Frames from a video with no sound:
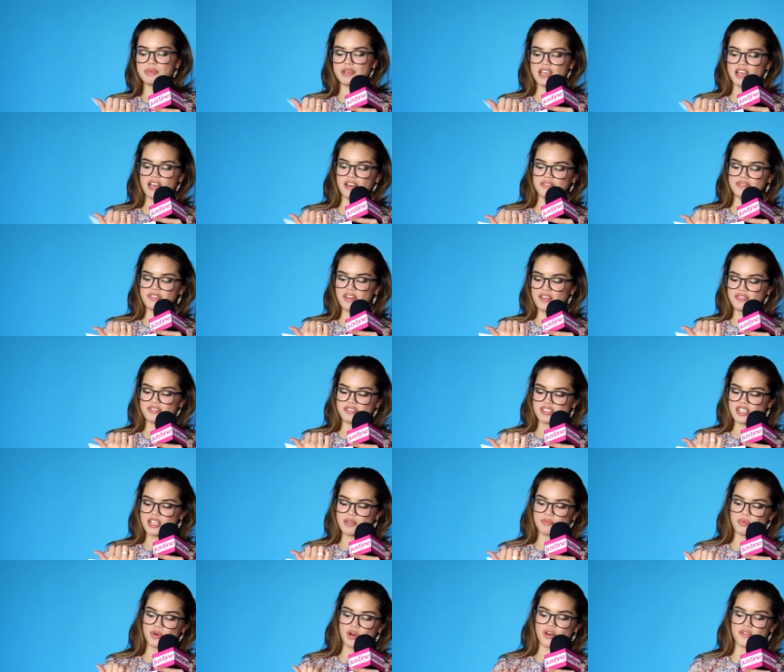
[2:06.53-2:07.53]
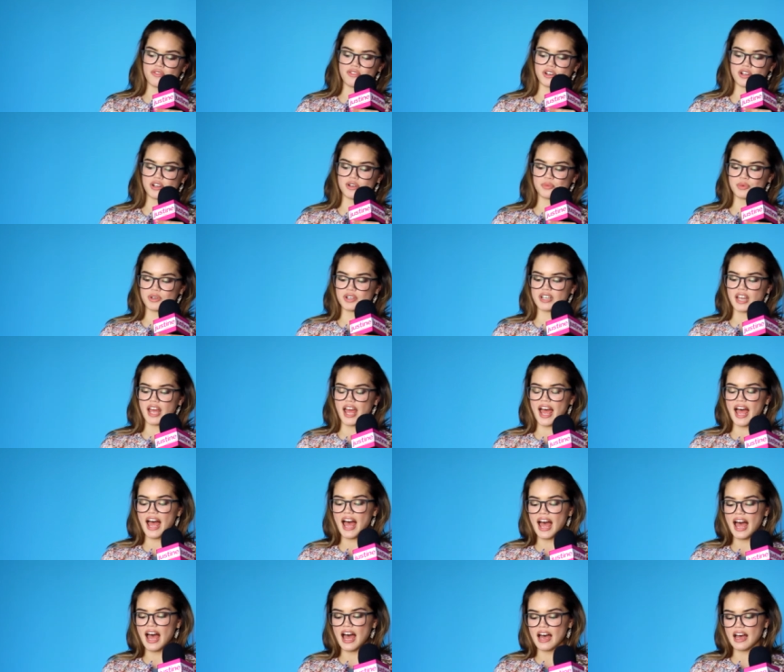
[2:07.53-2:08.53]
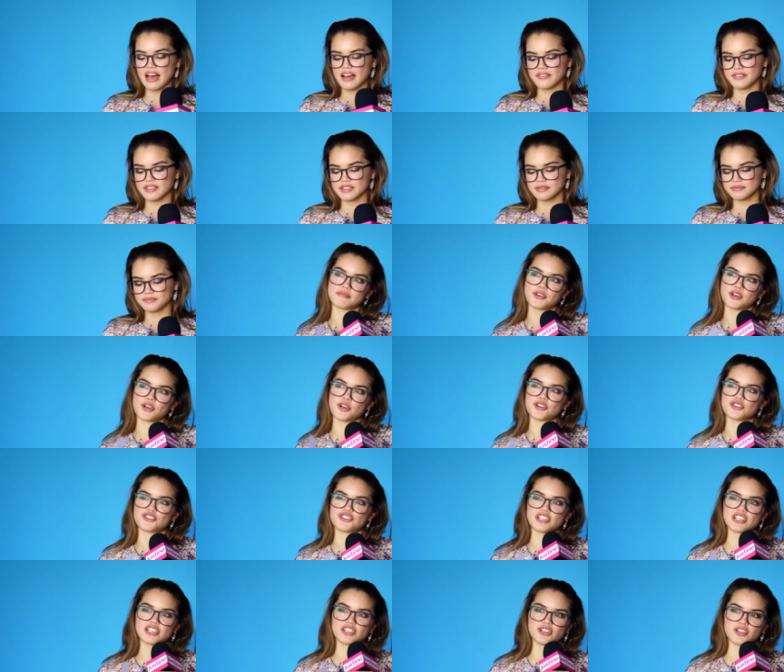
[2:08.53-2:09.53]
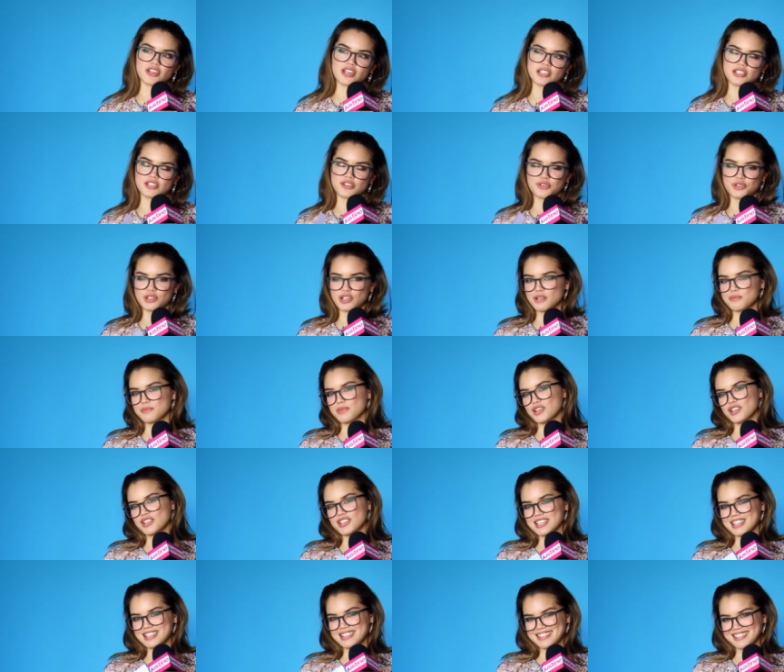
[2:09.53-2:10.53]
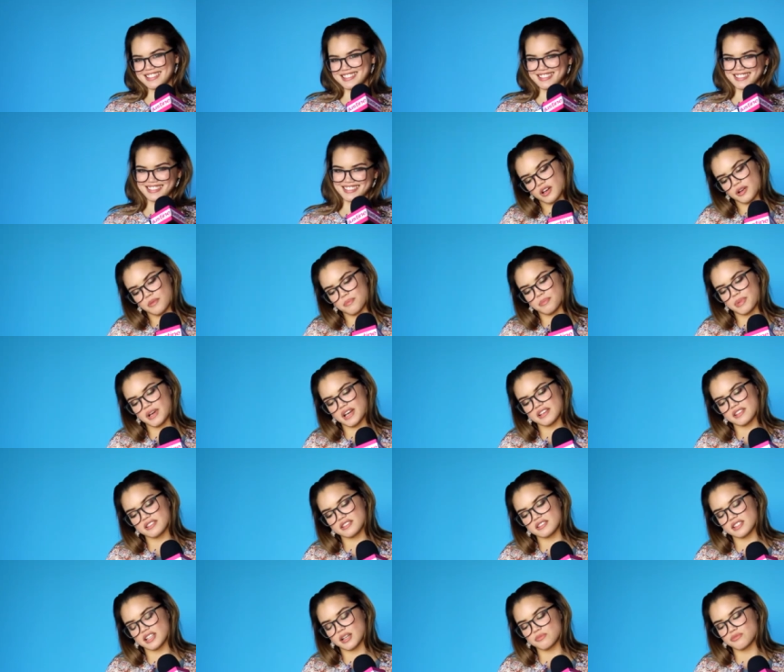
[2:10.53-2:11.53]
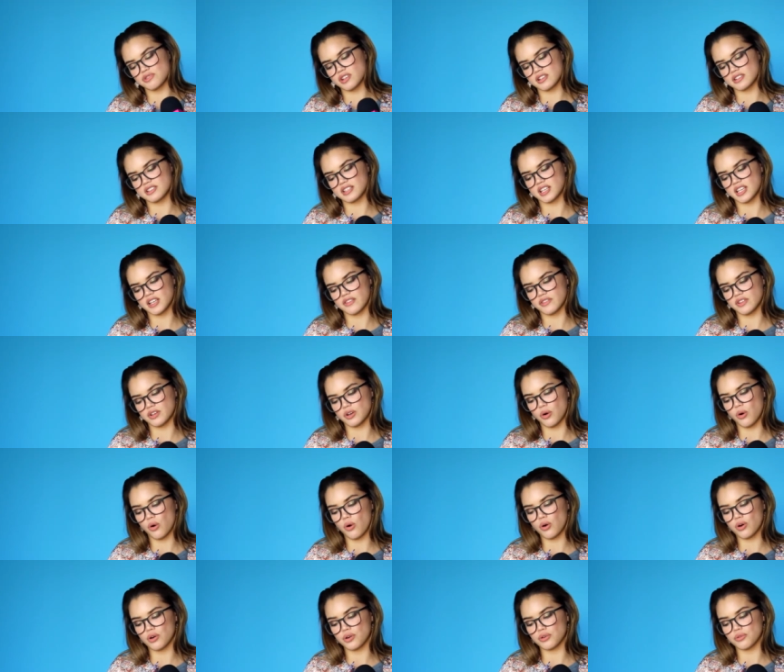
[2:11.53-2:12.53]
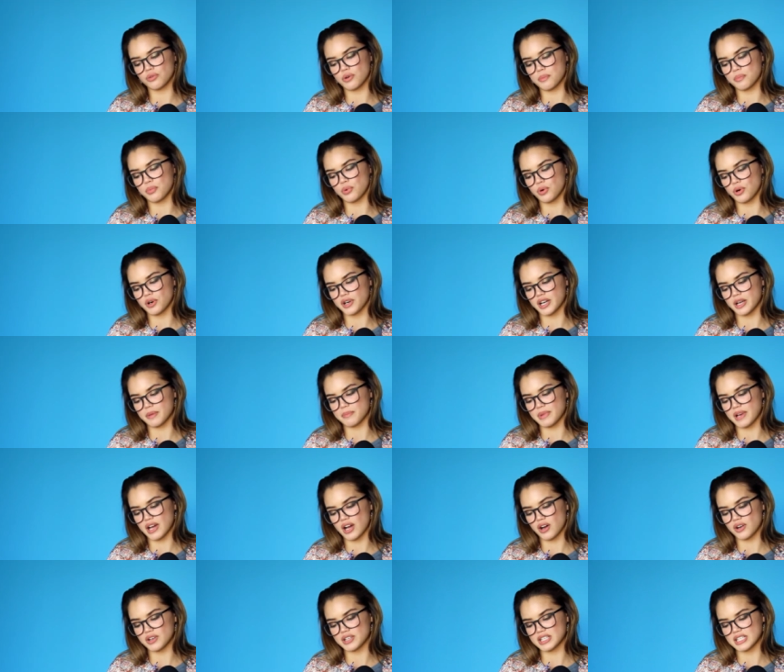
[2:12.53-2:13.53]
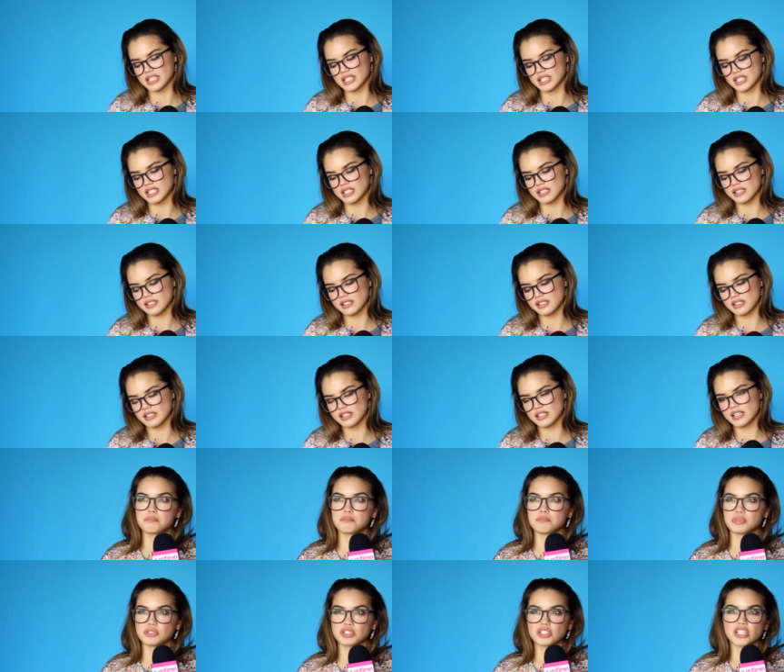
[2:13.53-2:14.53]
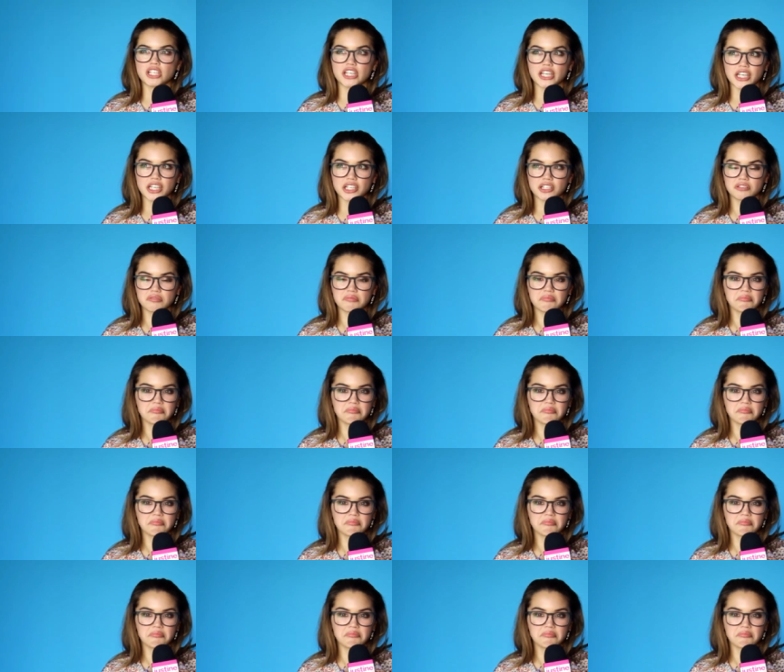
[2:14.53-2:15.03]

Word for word: BFF sleepover would have Hershey cookies and cream cookies. Best subject to give an oral report about is bullying